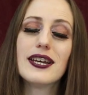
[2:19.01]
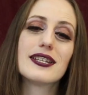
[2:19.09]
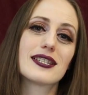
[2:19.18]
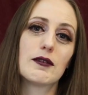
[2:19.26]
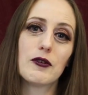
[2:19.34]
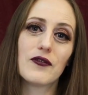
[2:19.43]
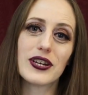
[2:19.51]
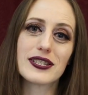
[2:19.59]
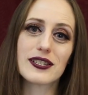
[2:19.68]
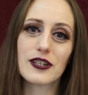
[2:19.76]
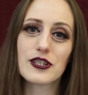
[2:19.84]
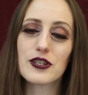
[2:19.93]
Some of
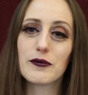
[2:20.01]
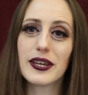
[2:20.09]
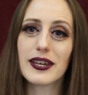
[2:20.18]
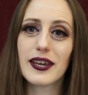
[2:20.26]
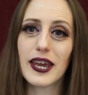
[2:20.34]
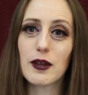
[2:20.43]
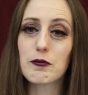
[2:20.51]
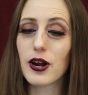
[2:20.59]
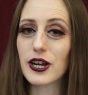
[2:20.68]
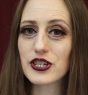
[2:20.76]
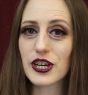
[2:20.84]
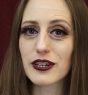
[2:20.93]
us are doing a
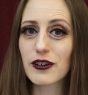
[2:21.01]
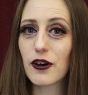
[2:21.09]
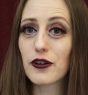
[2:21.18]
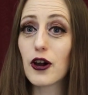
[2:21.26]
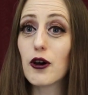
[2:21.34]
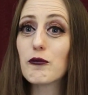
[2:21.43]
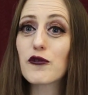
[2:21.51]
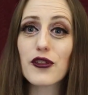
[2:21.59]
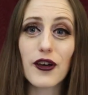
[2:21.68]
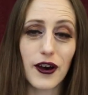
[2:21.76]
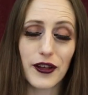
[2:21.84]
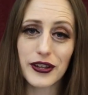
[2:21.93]
project called Home for
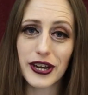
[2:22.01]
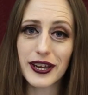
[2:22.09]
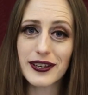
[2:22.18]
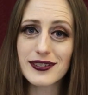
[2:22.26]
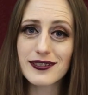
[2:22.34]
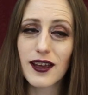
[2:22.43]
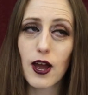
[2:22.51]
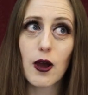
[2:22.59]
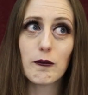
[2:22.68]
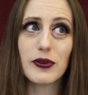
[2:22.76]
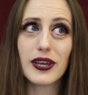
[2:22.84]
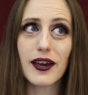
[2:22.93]
the Holidays
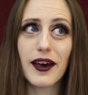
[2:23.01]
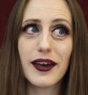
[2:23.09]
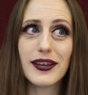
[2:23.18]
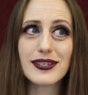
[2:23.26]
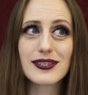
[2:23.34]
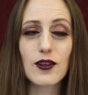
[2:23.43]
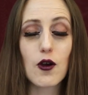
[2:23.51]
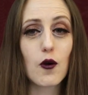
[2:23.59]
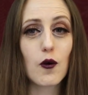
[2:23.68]
because